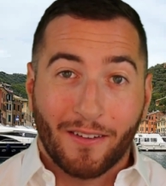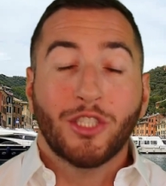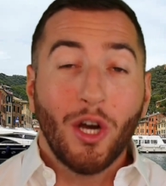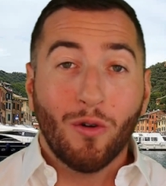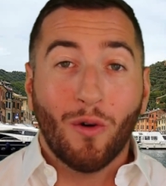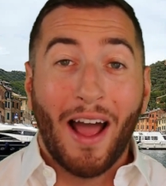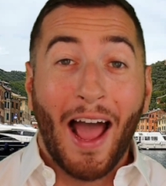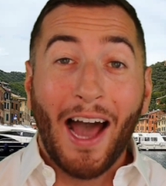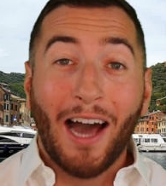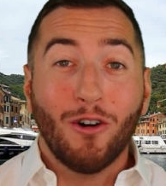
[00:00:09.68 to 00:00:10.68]
So,
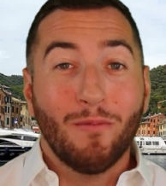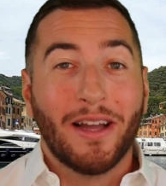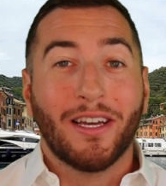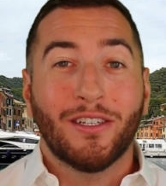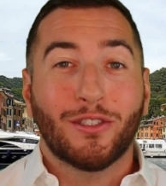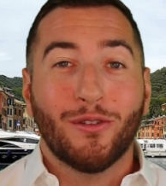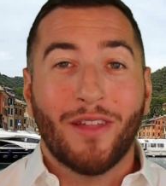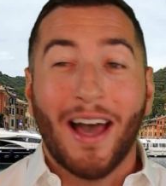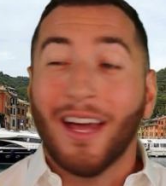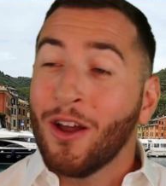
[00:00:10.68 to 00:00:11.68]
how am I going to
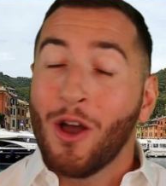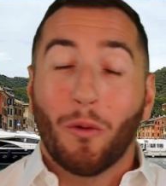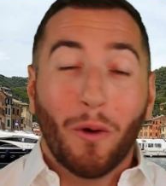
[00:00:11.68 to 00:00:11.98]
do that?